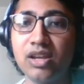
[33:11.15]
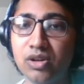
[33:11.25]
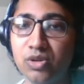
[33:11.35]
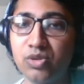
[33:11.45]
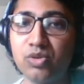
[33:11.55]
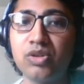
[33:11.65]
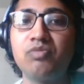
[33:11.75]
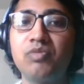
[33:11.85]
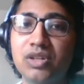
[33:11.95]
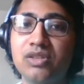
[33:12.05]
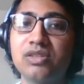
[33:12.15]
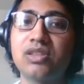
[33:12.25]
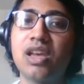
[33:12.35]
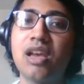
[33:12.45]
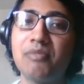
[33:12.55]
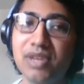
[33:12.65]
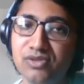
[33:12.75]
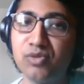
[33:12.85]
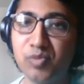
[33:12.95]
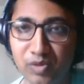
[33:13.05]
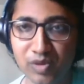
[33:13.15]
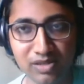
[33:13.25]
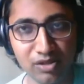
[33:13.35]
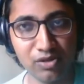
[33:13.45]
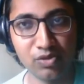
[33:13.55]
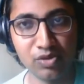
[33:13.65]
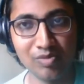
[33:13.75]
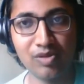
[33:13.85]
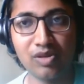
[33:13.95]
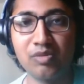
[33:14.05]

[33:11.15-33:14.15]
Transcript: I got to know him because my supervisor knew him